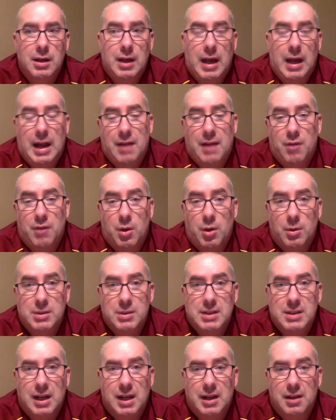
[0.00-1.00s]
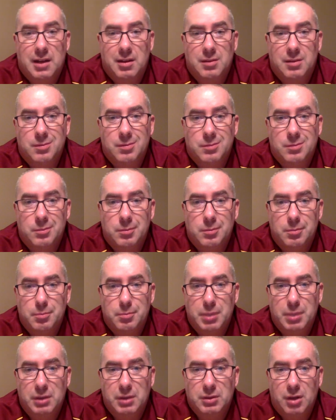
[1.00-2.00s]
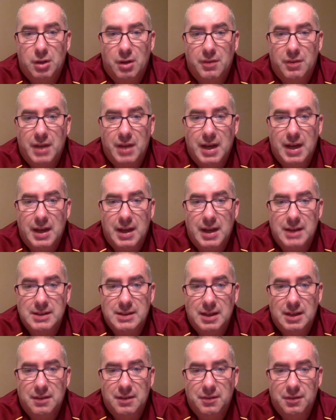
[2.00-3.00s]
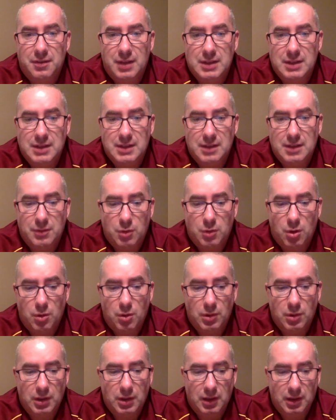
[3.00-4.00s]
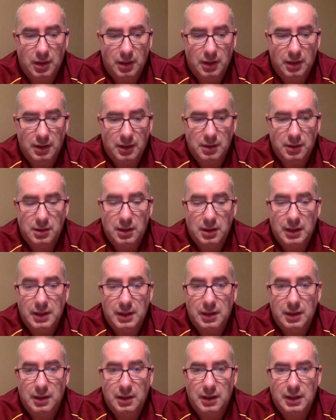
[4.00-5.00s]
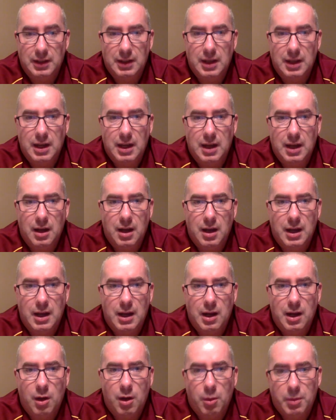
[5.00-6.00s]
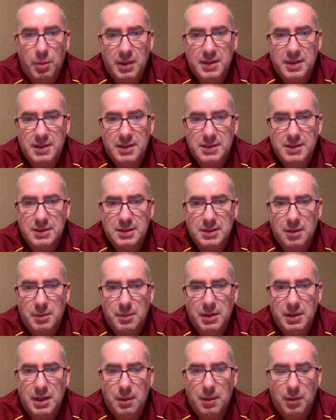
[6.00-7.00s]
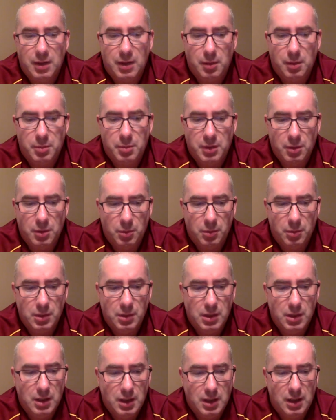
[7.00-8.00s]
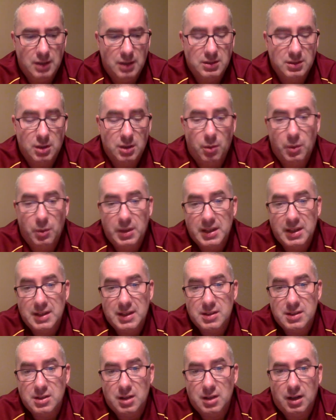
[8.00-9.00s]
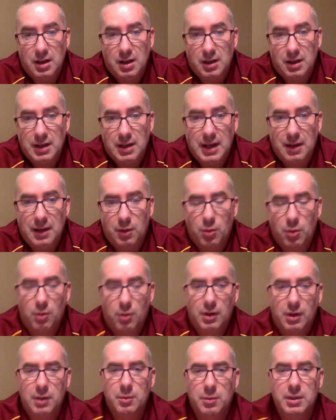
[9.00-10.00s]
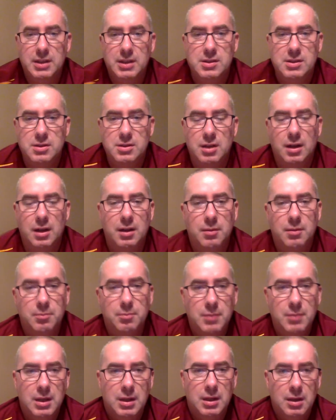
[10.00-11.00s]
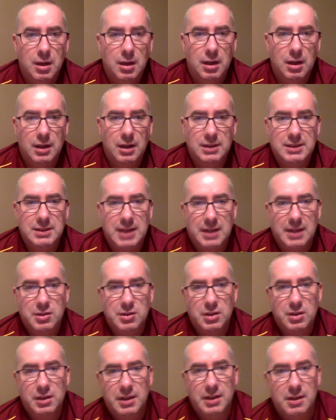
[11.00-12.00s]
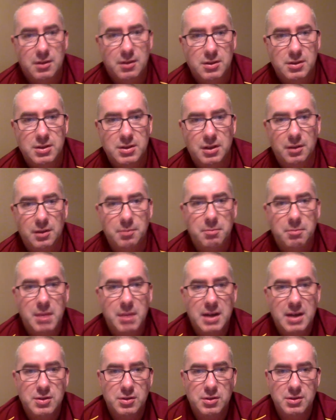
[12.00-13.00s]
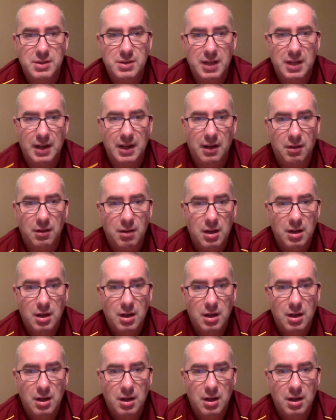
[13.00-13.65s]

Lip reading: And I've always kind of built off that as I've grown clinically, and I hope that this is something that will help you. So with each category, with each section, there are certain measures there.